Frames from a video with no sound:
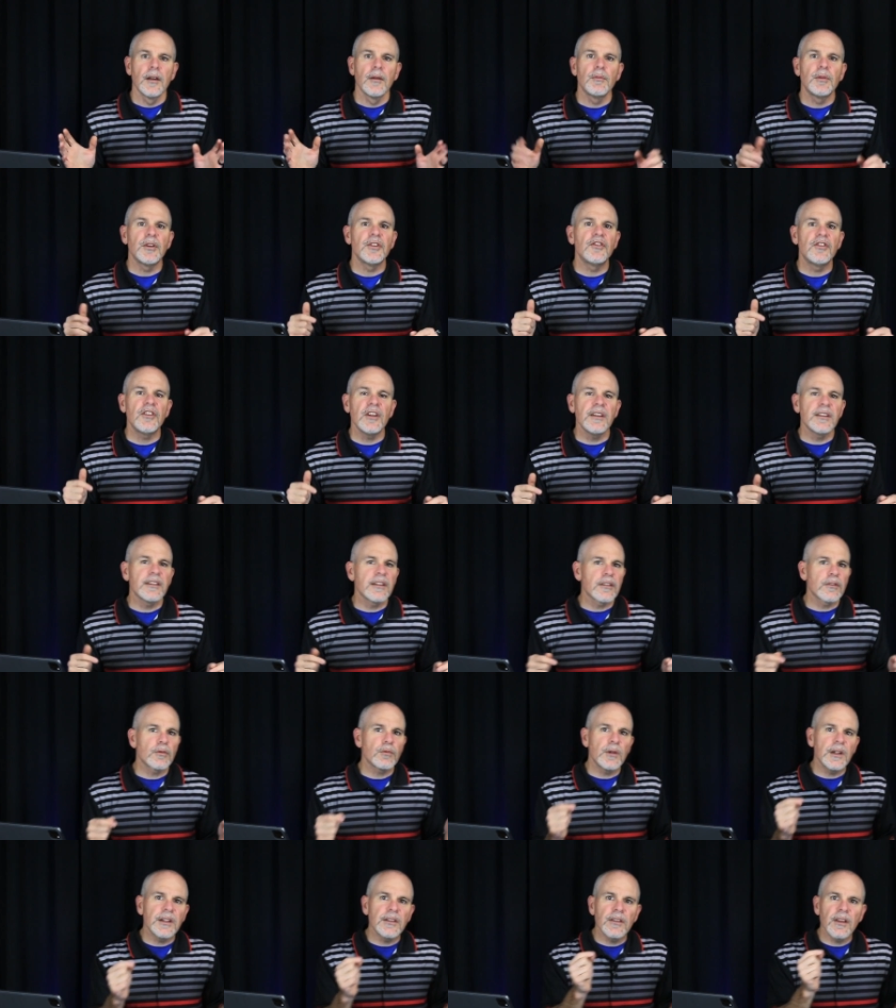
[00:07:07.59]
But Jesus
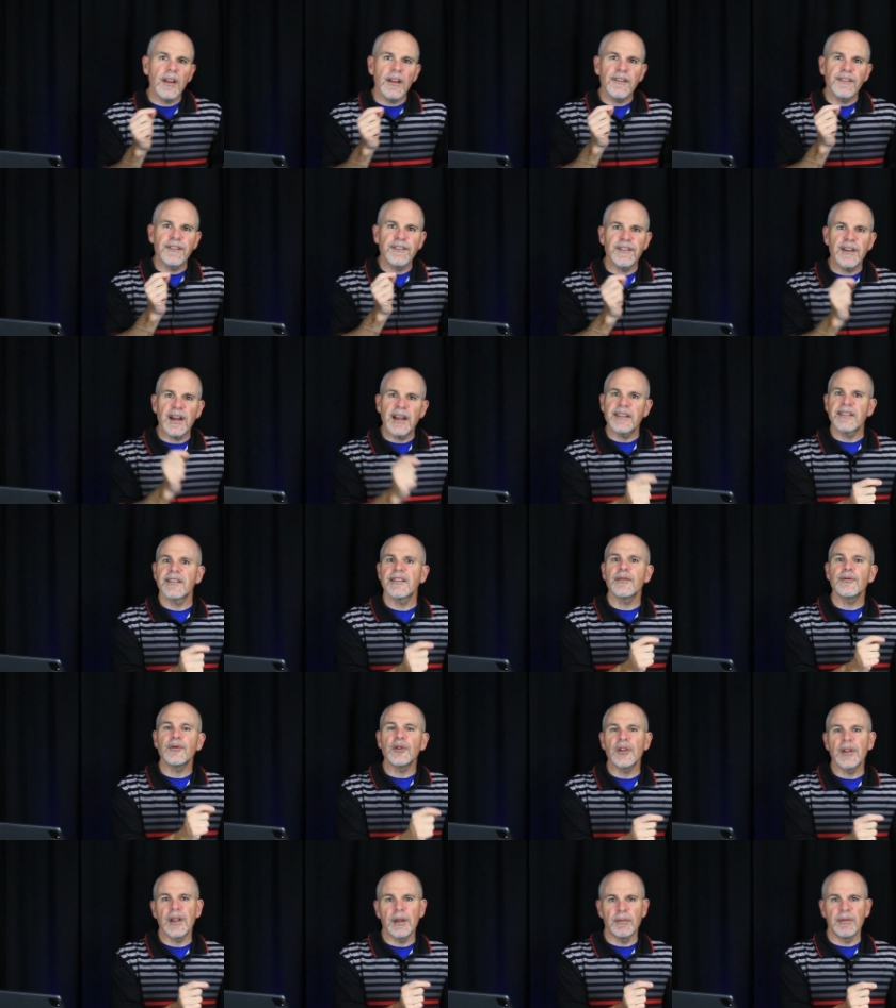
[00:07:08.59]
went to the
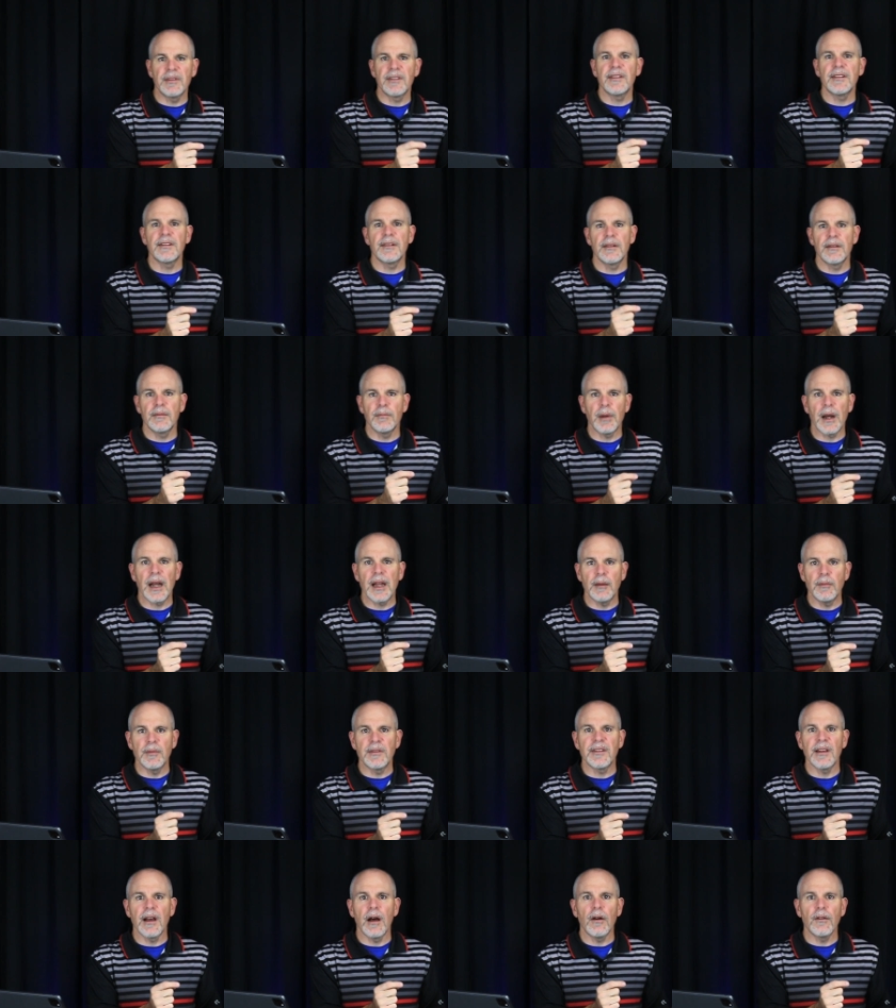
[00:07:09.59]
festival him, by
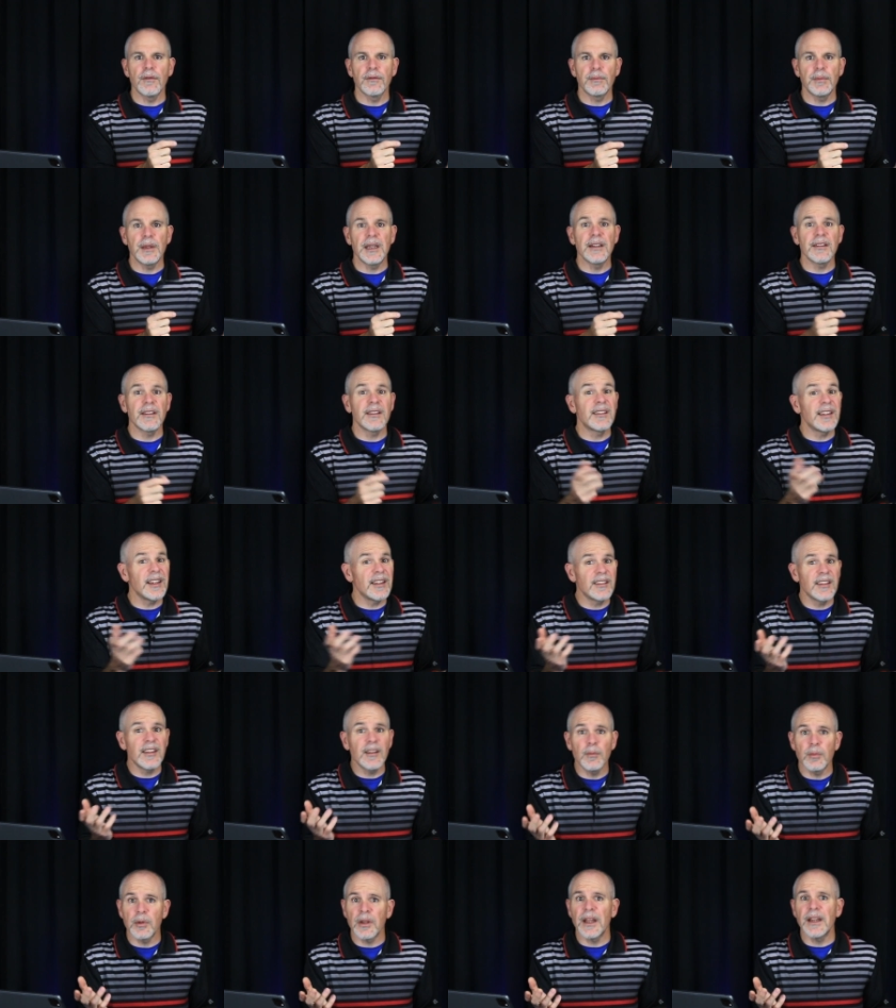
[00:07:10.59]
himself because it's easy
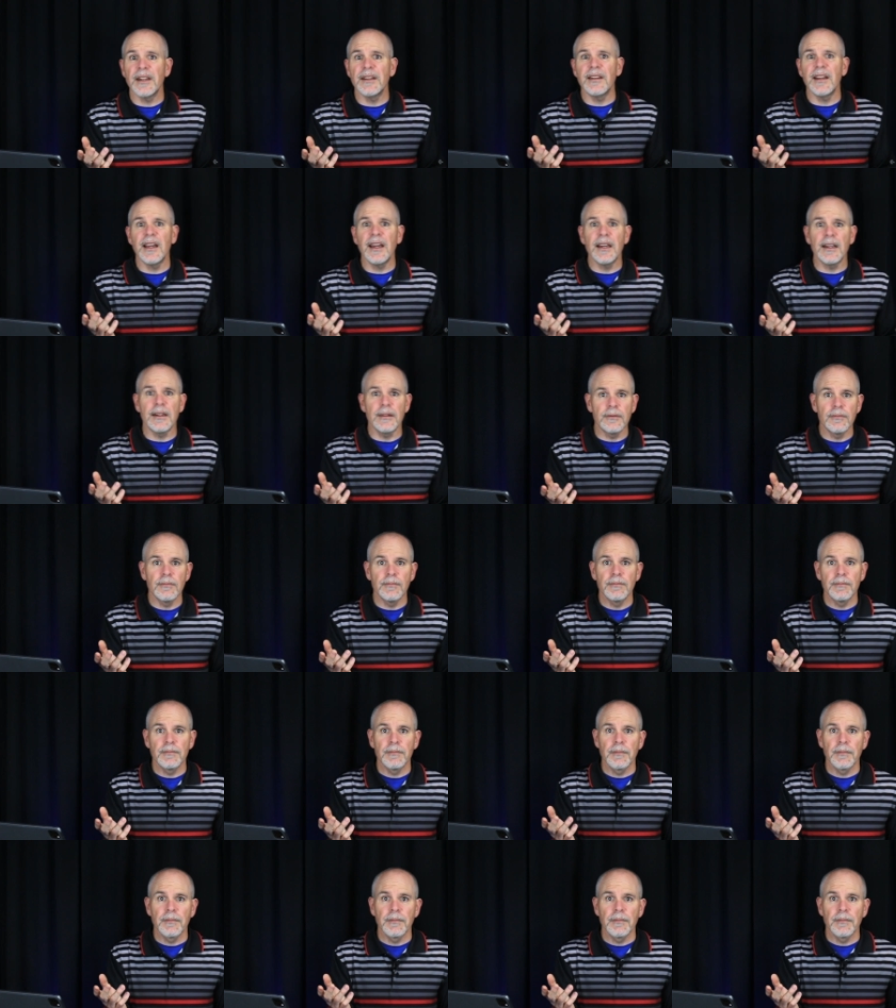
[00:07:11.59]
to blend in